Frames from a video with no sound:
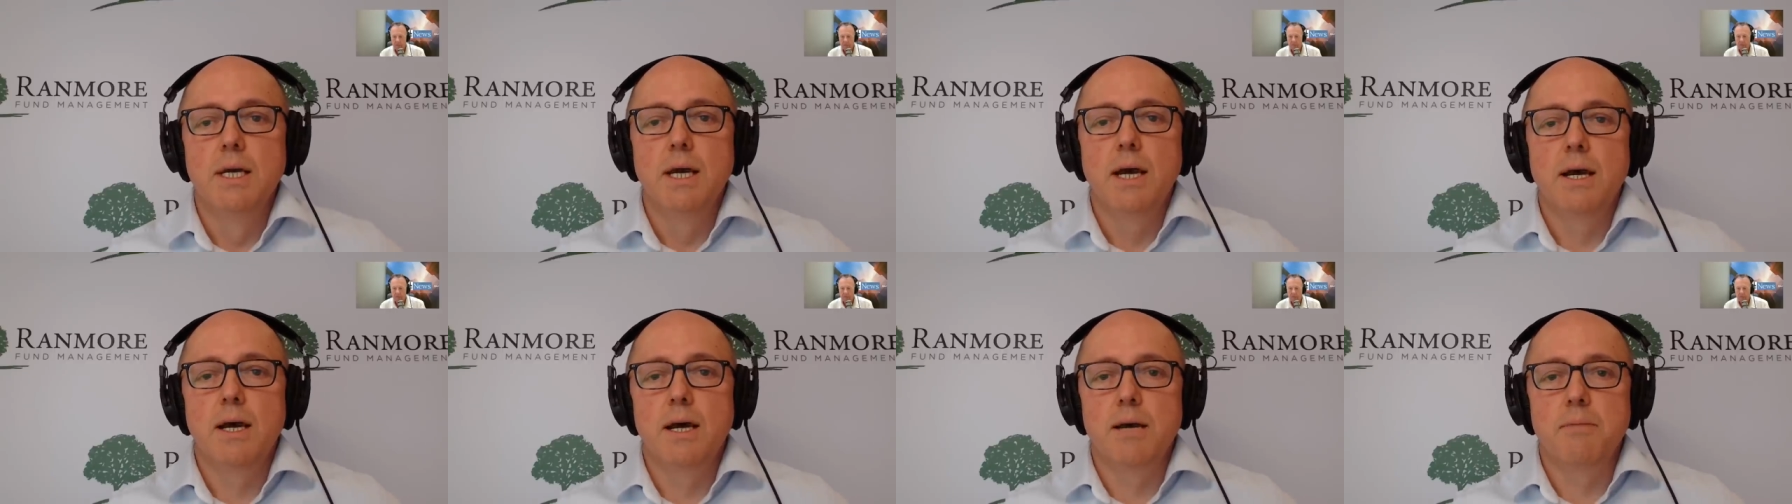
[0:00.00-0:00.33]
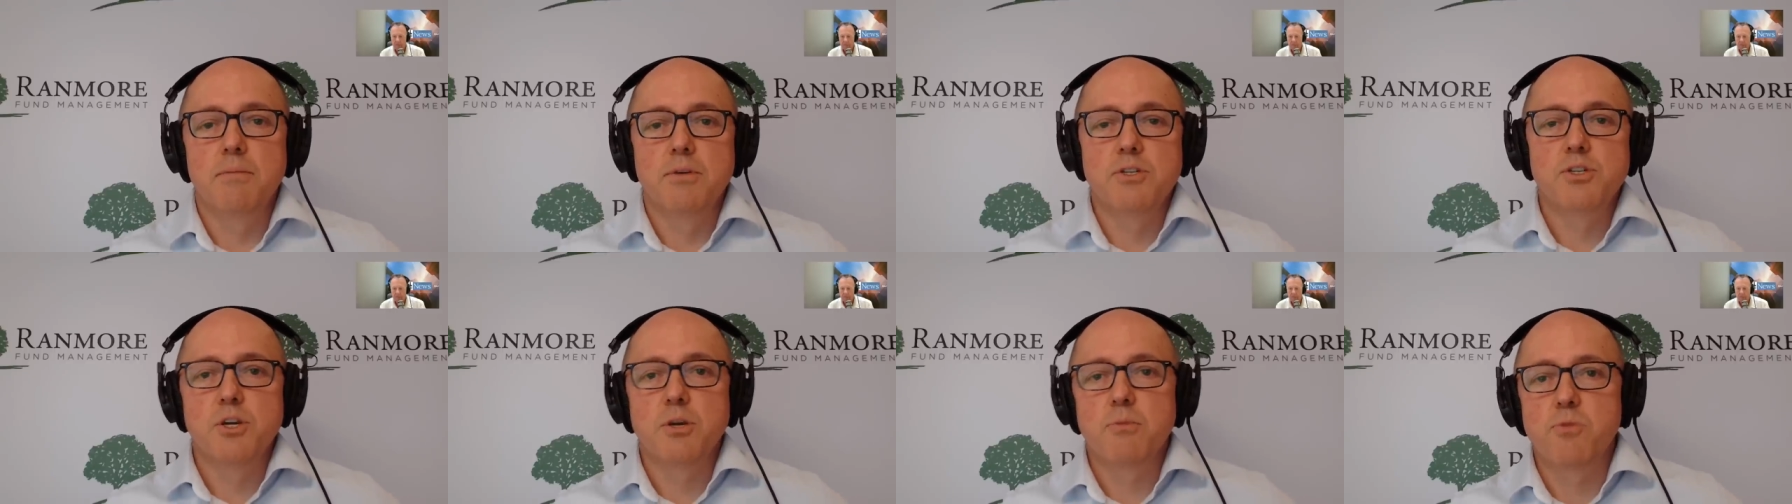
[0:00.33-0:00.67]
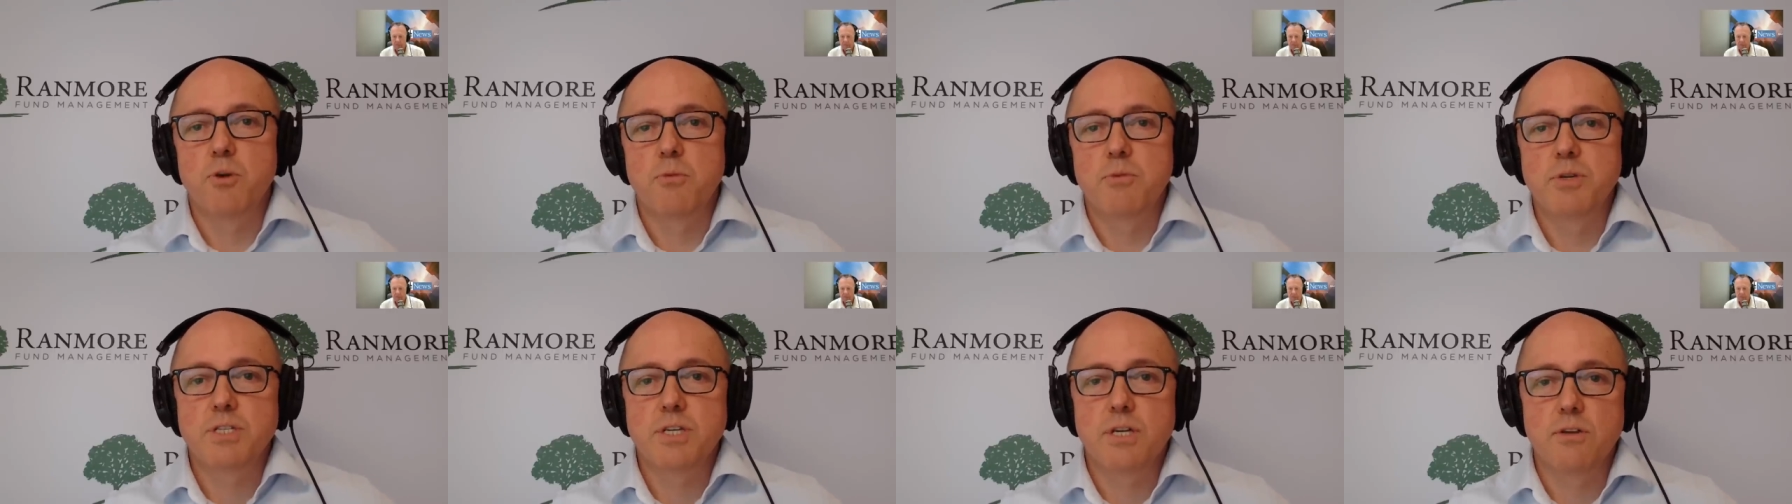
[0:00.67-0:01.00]
um, as you can
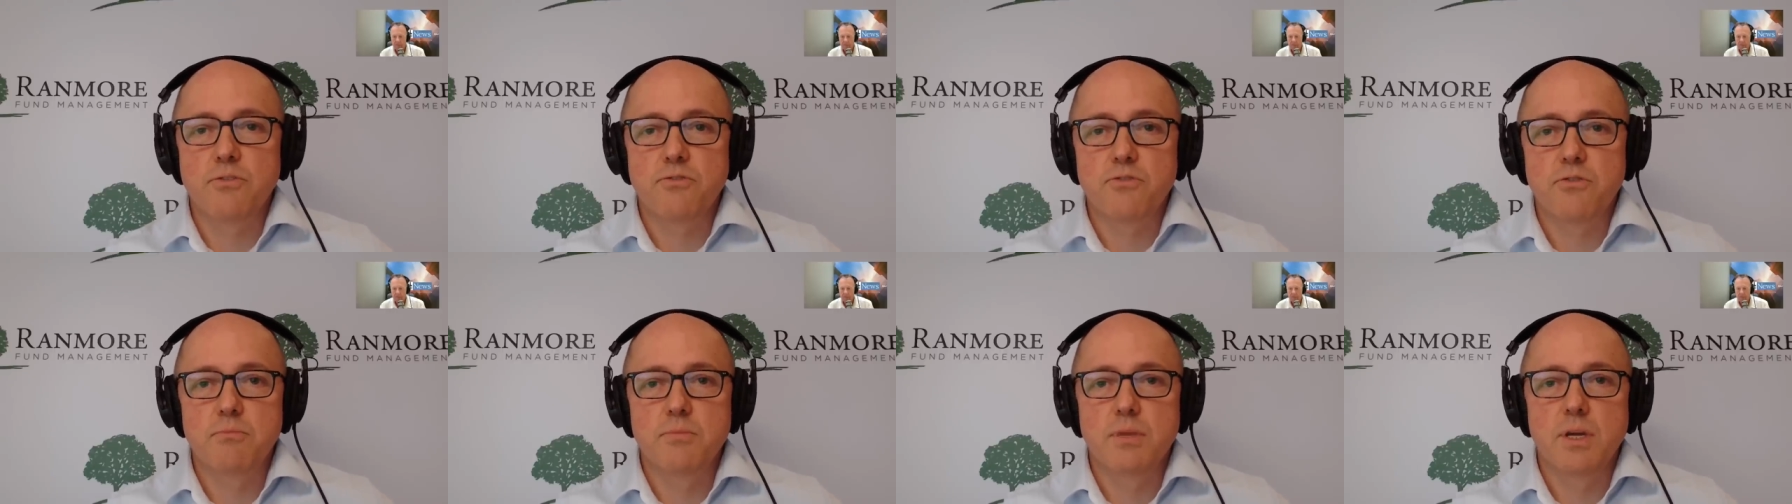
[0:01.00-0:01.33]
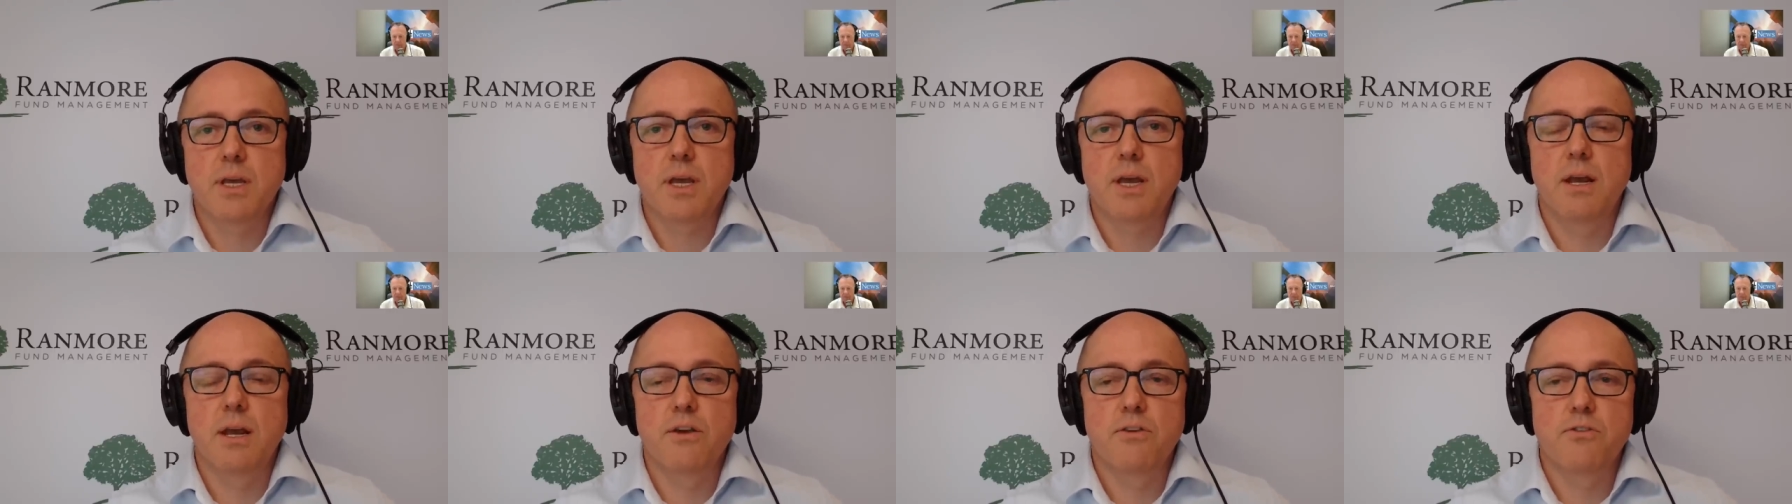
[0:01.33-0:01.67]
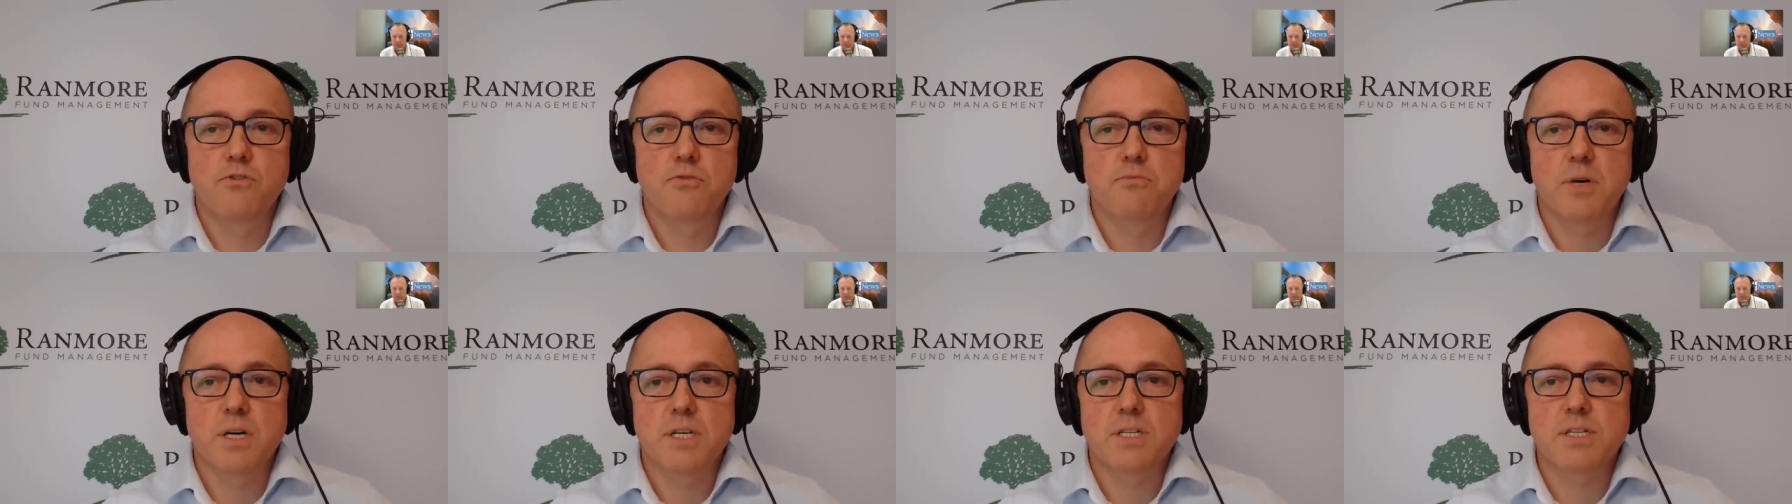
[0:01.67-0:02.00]
probably tell from the color
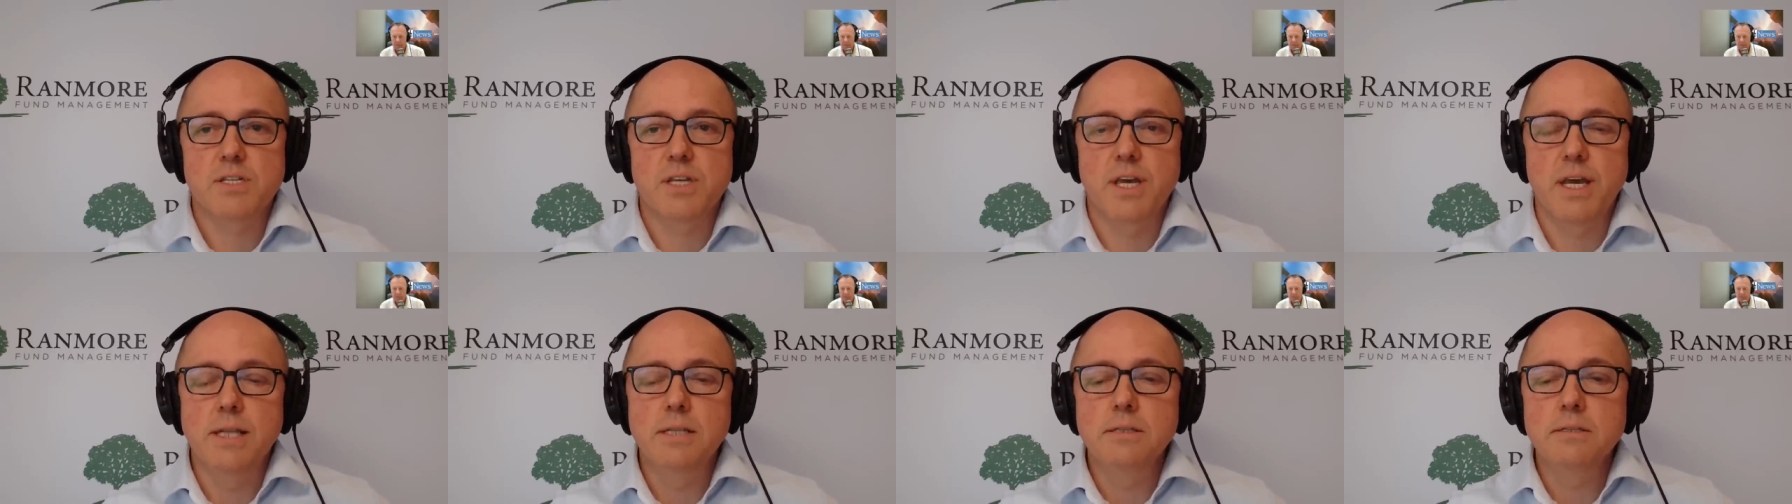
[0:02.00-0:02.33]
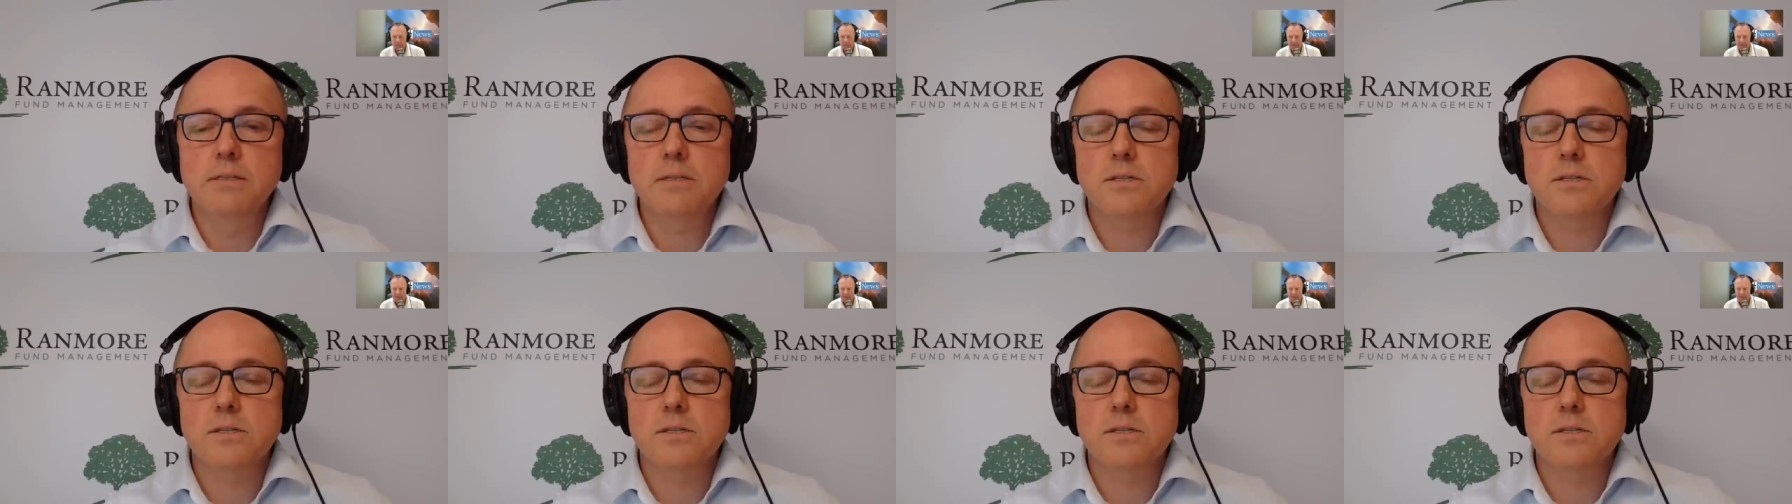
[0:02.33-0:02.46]
of my skin.